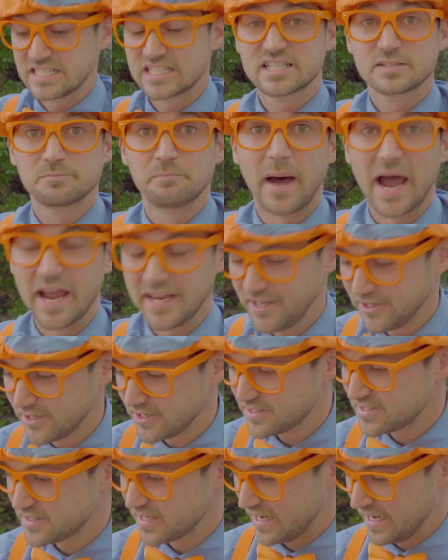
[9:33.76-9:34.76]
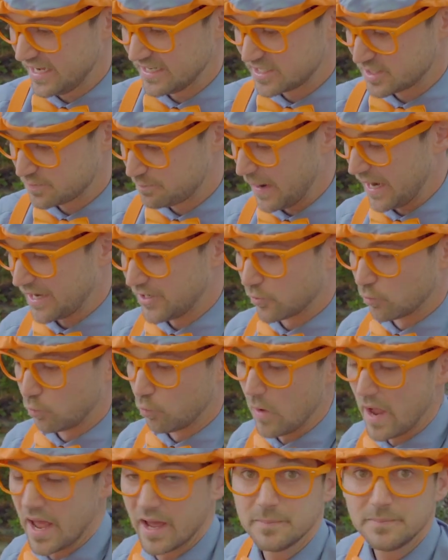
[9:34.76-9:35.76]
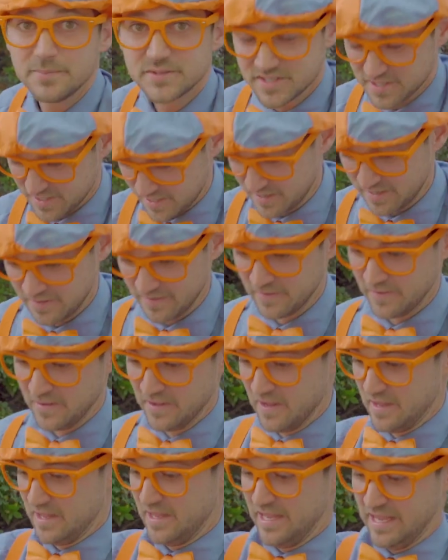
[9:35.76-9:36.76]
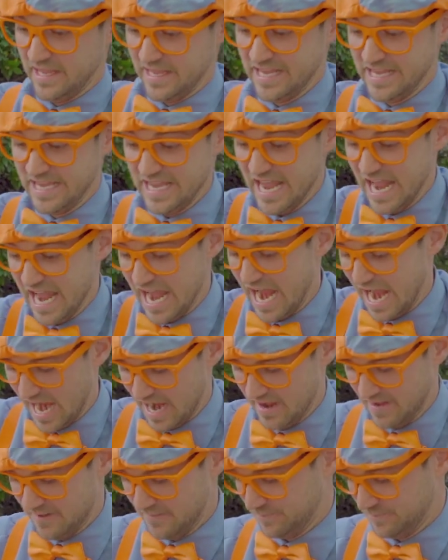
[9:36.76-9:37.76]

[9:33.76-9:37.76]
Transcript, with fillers: spiders and spider webs? Yeah,